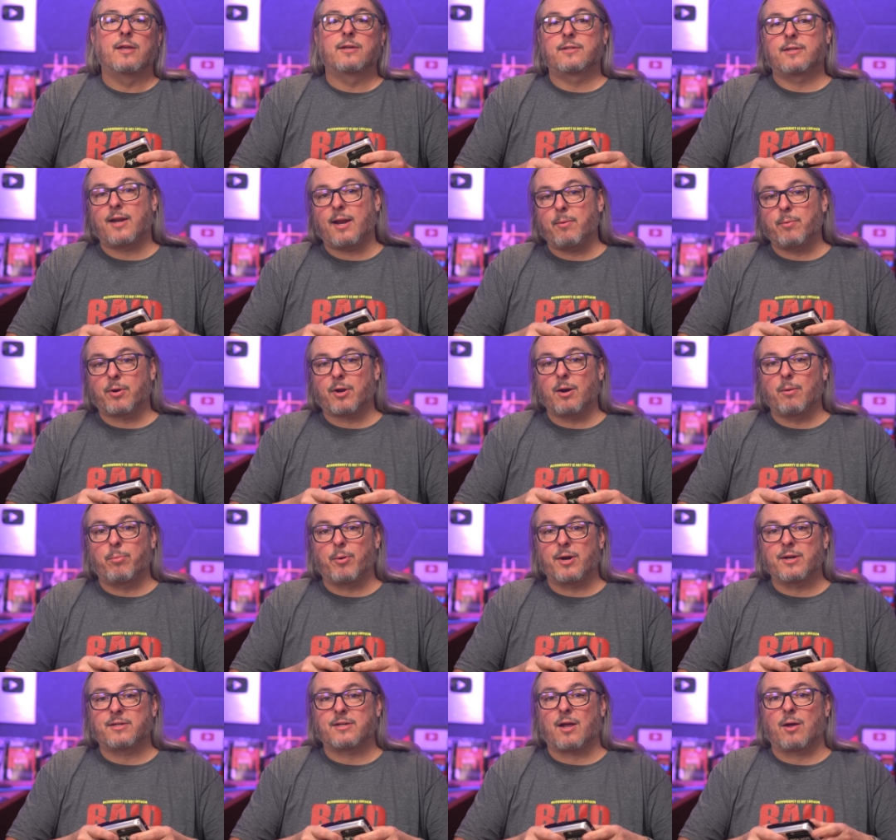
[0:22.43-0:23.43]
Today we're gonna
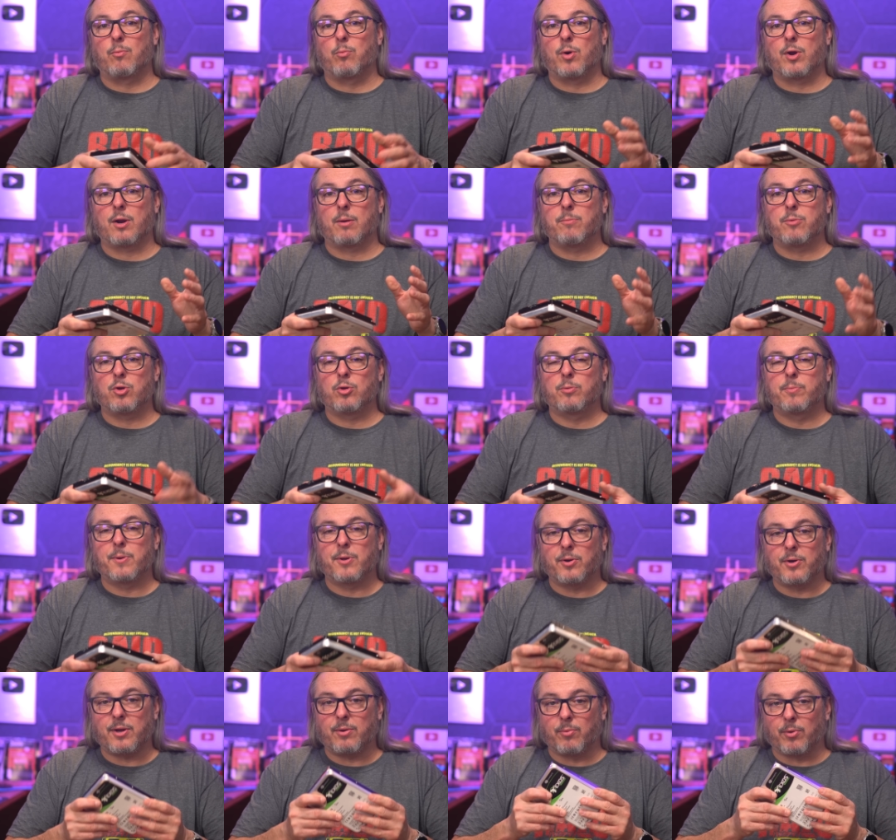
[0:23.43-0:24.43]
break down what
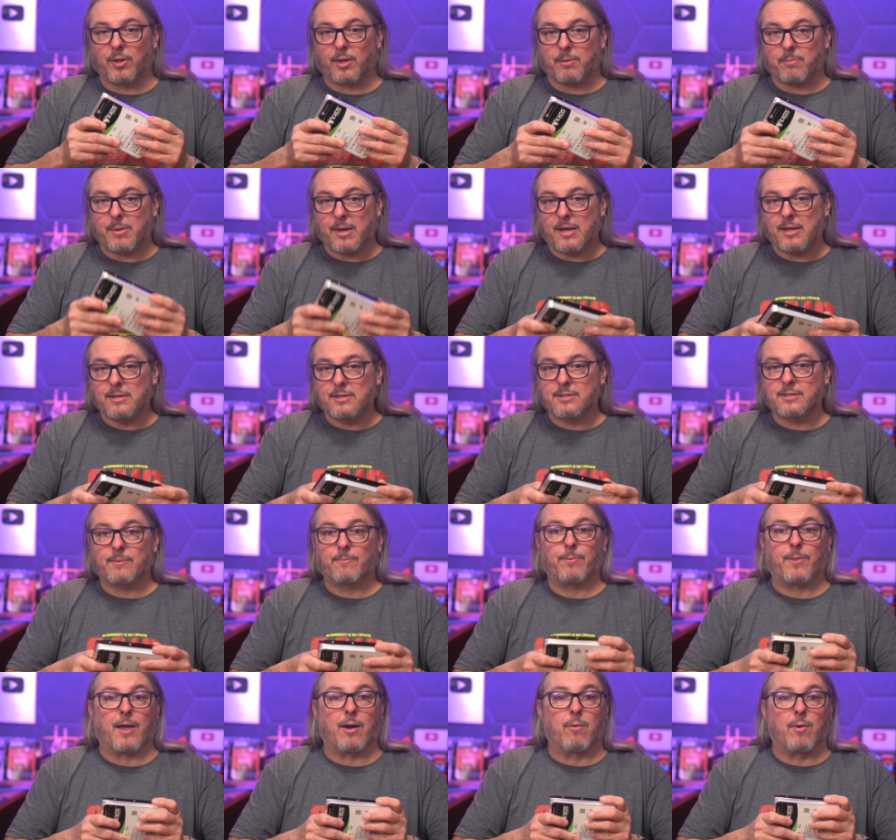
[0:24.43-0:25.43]
immutability really means,
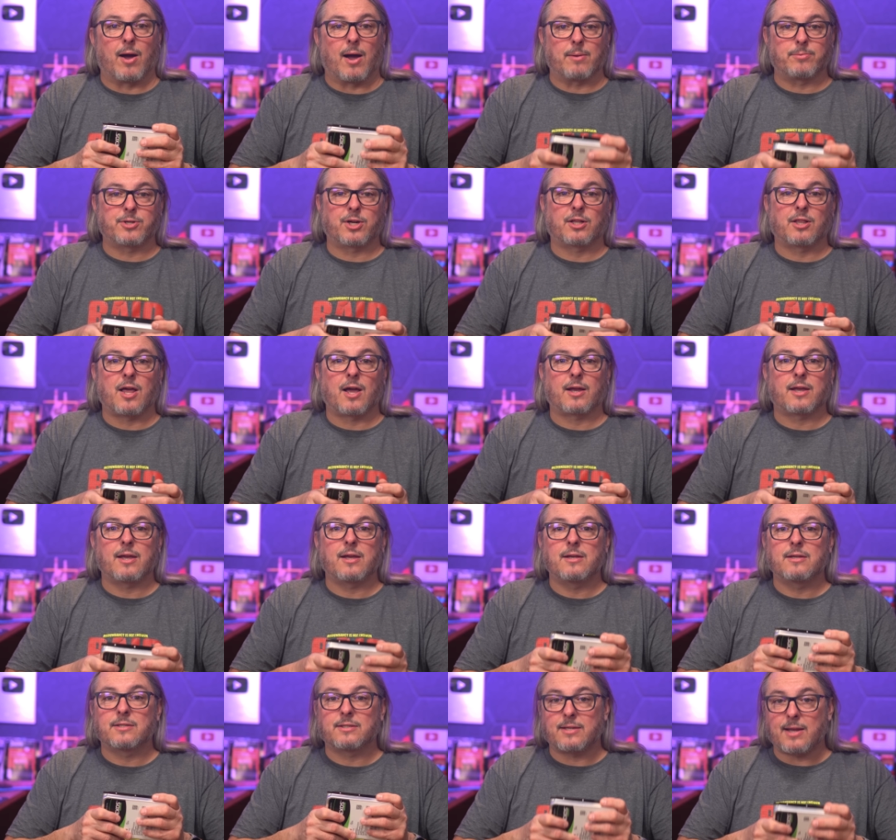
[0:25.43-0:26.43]
how object
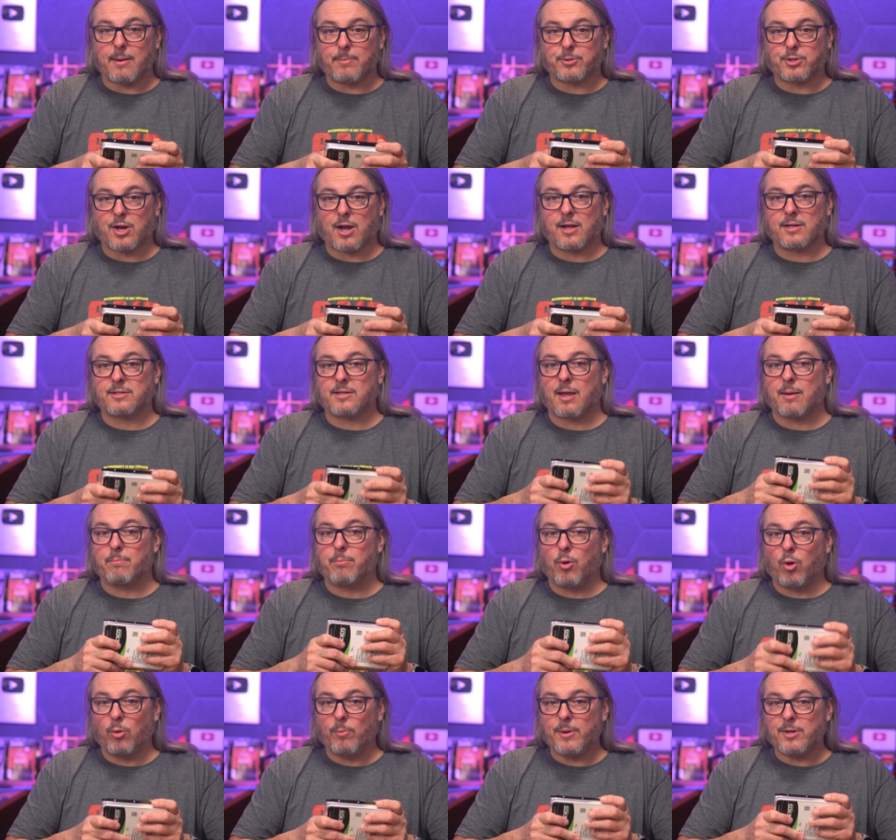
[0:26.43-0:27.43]
locking, snapshots, and
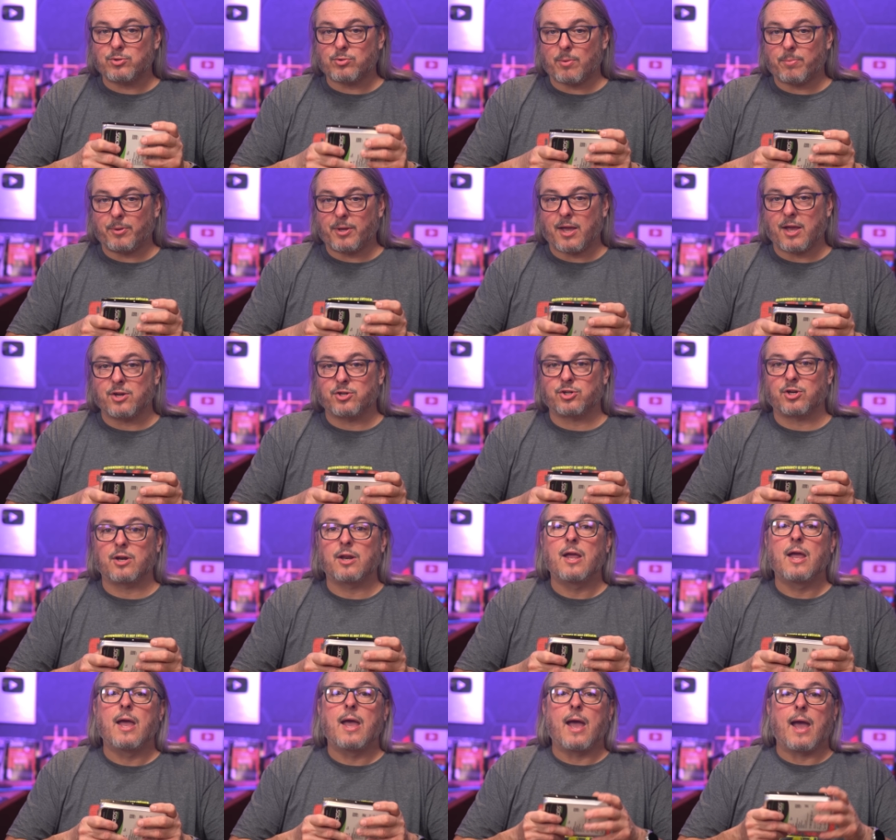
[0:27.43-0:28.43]
pull-based replication
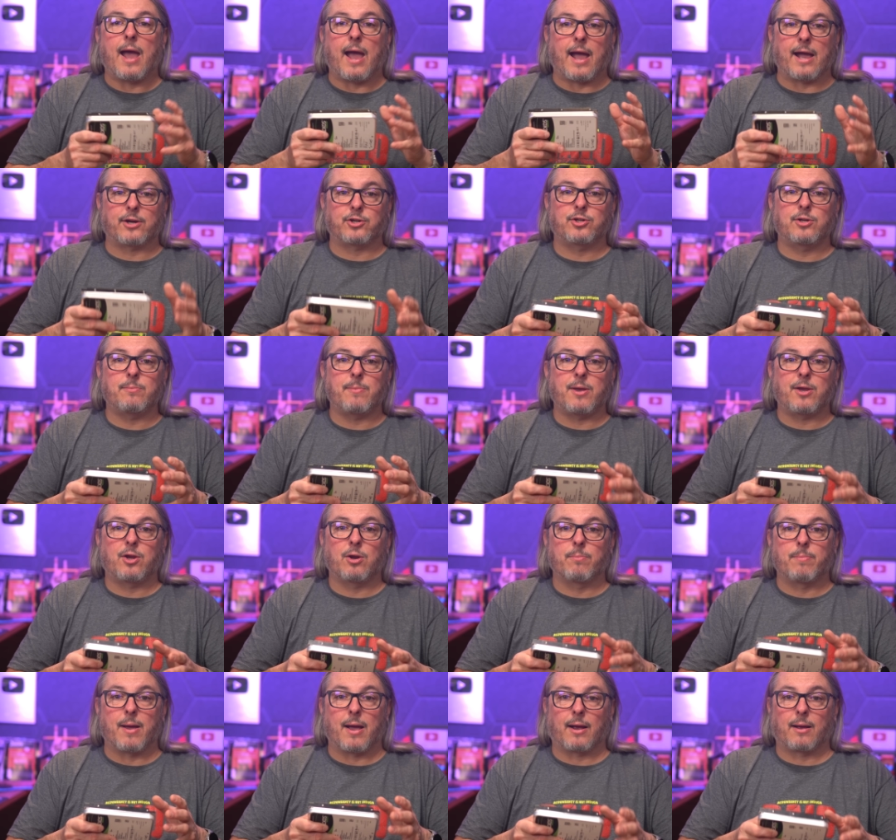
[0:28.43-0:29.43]
actually make your
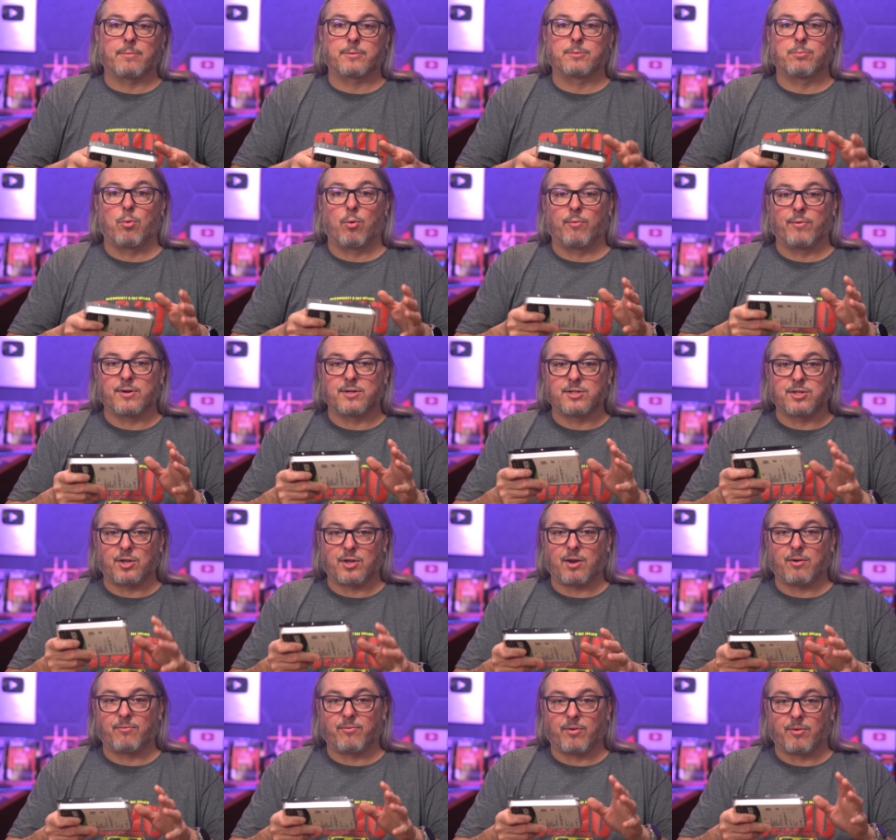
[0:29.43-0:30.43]
backups more
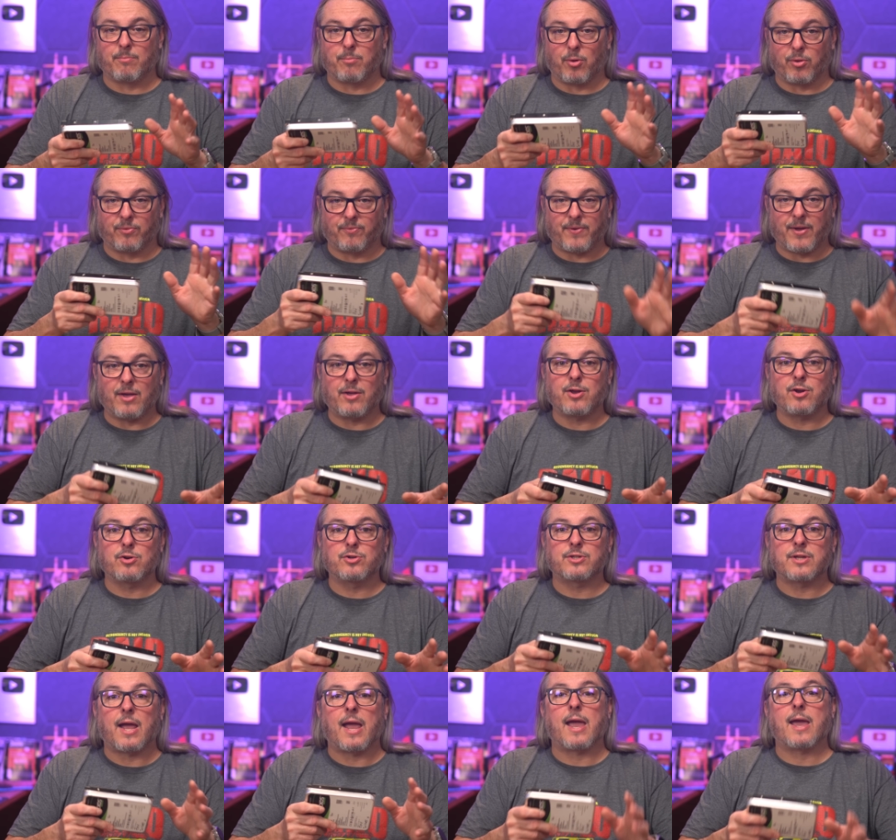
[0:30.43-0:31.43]
resilient from both
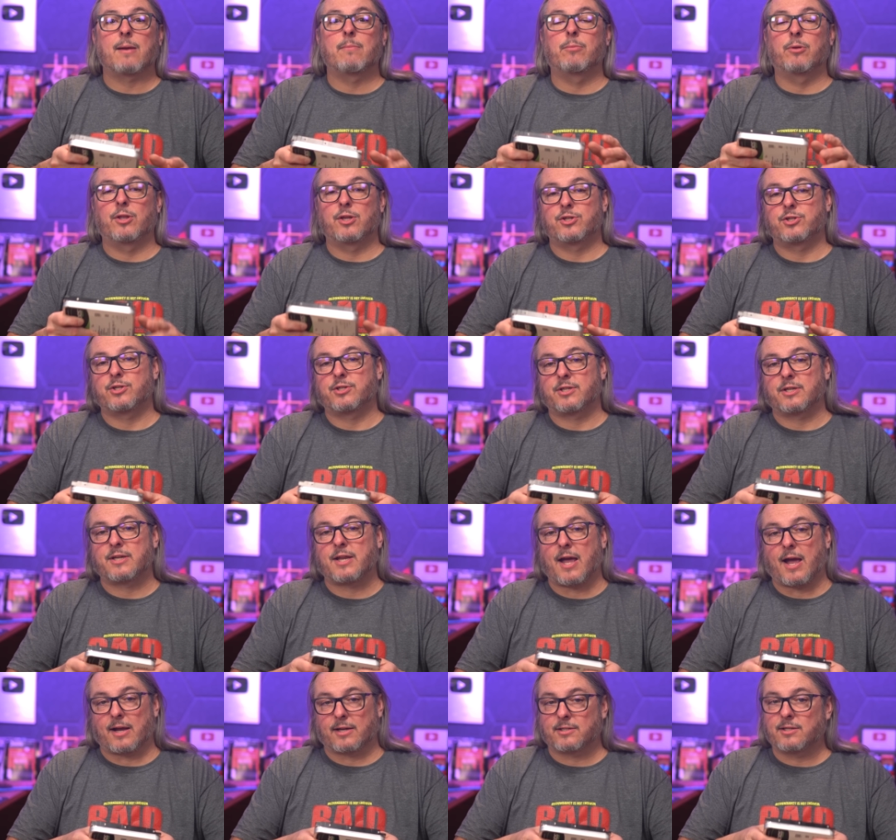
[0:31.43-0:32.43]
failures and malicious
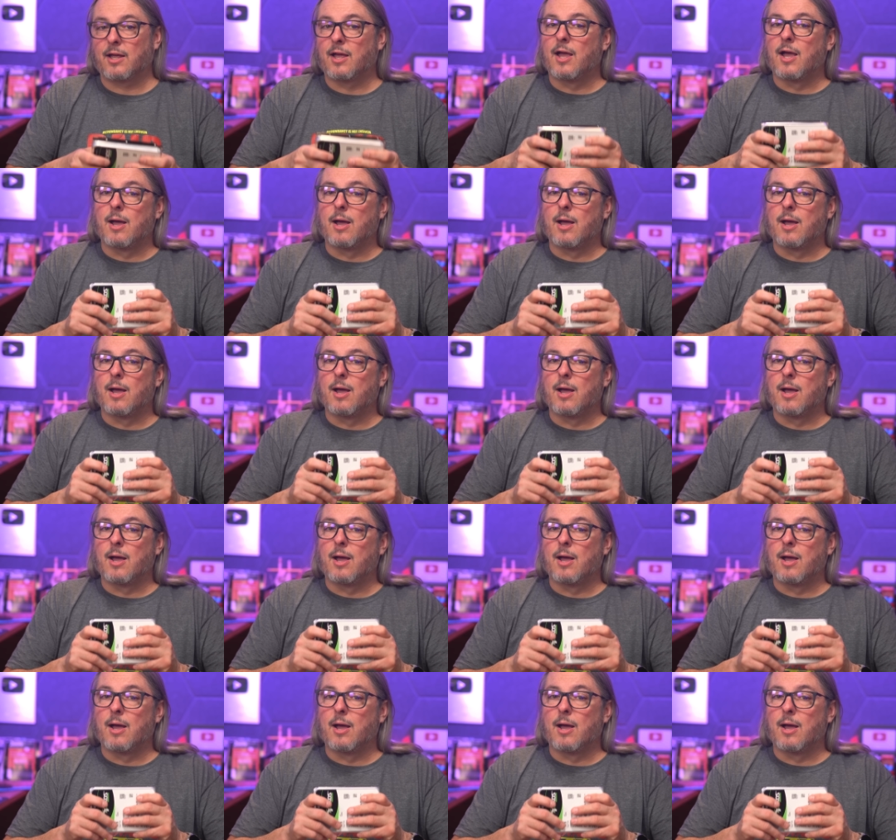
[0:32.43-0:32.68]
attacks.